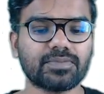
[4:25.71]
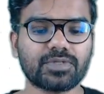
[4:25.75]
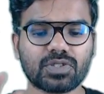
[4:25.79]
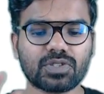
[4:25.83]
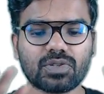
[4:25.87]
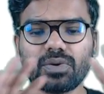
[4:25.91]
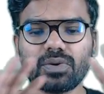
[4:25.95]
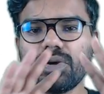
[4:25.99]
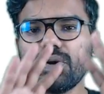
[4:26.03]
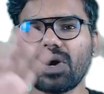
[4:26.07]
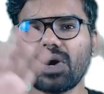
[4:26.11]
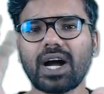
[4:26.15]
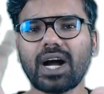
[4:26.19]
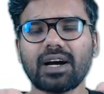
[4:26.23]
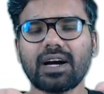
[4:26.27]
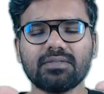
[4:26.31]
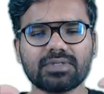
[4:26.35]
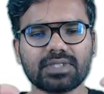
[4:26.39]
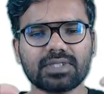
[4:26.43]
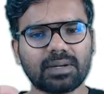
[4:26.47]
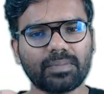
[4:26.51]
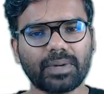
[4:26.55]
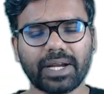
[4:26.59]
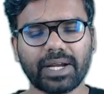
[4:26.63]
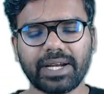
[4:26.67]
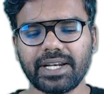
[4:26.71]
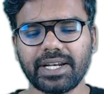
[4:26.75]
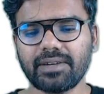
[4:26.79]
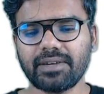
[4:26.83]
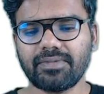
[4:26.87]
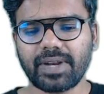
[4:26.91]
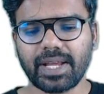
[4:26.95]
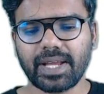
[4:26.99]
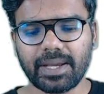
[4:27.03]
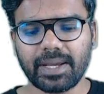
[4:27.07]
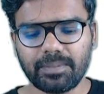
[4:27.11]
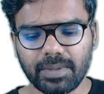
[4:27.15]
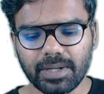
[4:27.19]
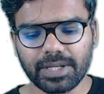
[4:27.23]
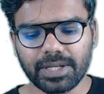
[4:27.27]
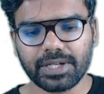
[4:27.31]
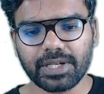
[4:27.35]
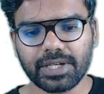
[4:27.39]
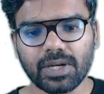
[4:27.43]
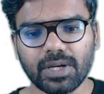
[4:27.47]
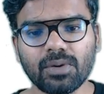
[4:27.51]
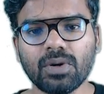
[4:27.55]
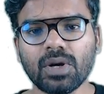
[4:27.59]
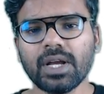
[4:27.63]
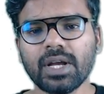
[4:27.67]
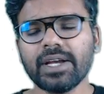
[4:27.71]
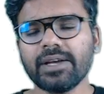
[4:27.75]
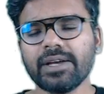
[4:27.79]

So you have some kind of timeline now.